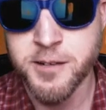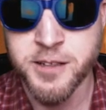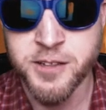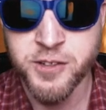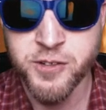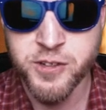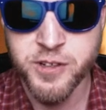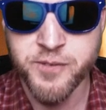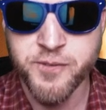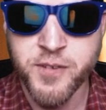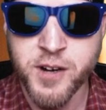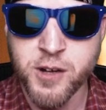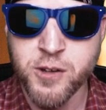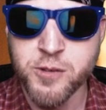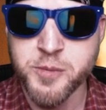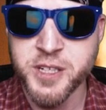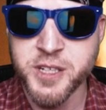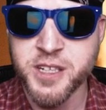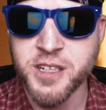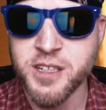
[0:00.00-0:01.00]
You can
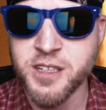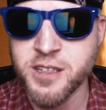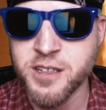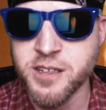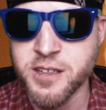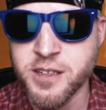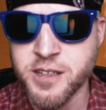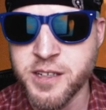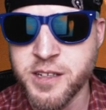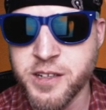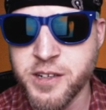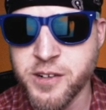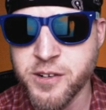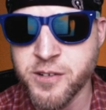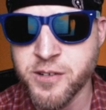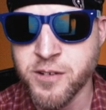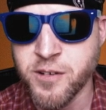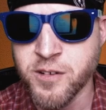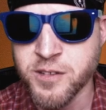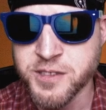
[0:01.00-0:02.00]
follow me
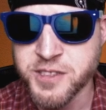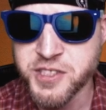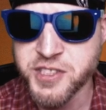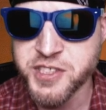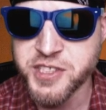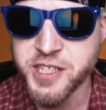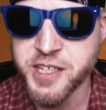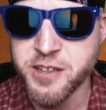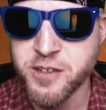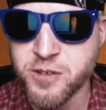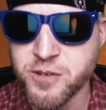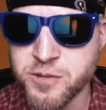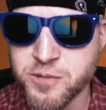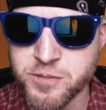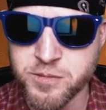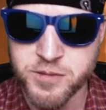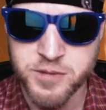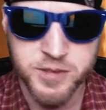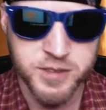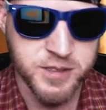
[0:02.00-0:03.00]
here on this
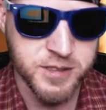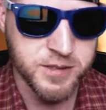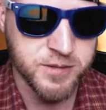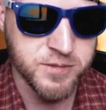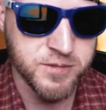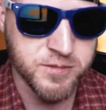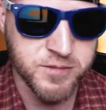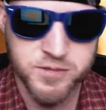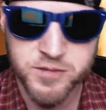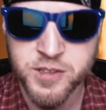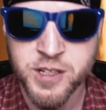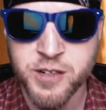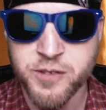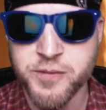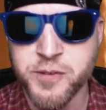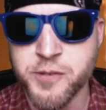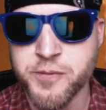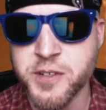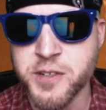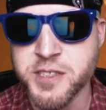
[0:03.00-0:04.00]
channel.
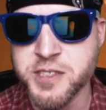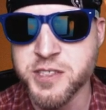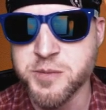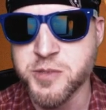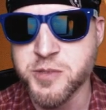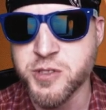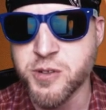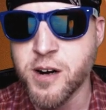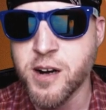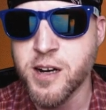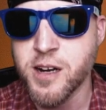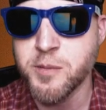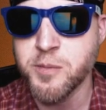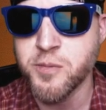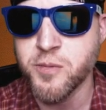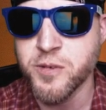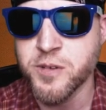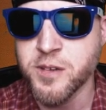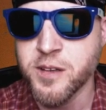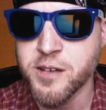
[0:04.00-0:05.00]
Feel free to
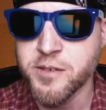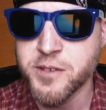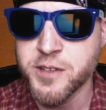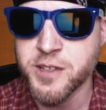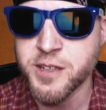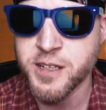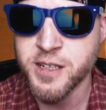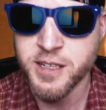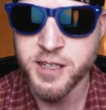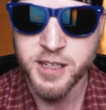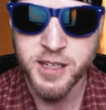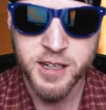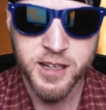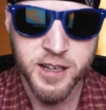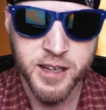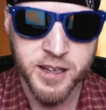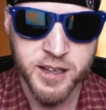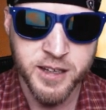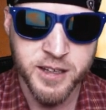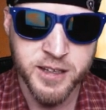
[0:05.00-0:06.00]
subscribe. We'd love it.
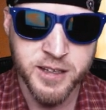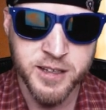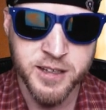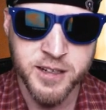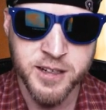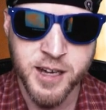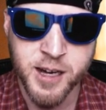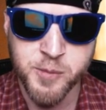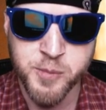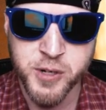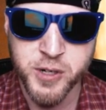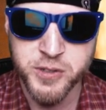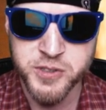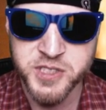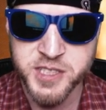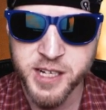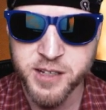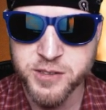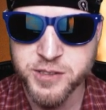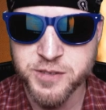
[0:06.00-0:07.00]
And I
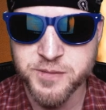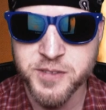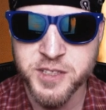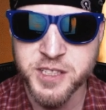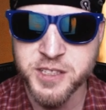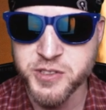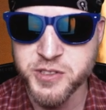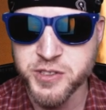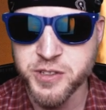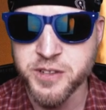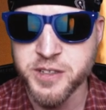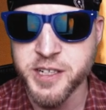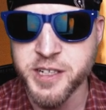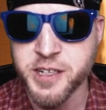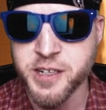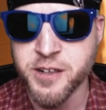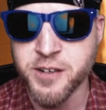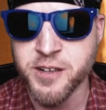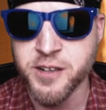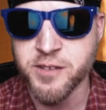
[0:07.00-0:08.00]
post how-to videos on
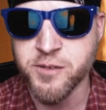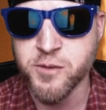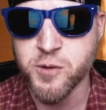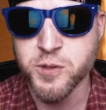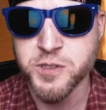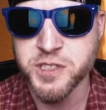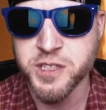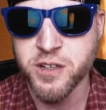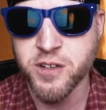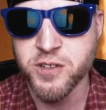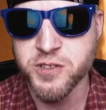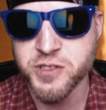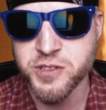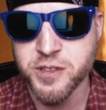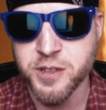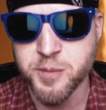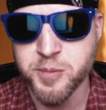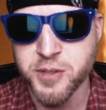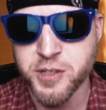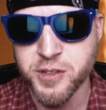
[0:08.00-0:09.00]
here. And of course, I
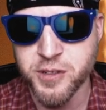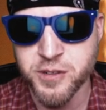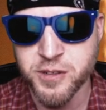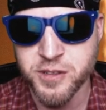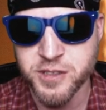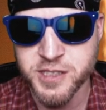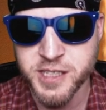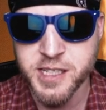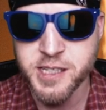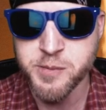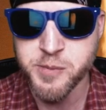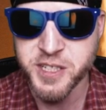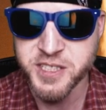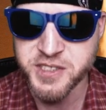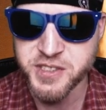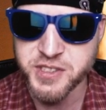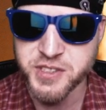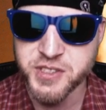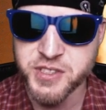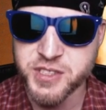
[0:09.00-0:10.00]
also upload on a daily
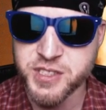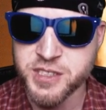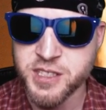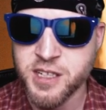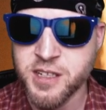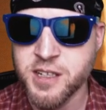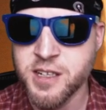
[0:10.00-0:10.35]
basis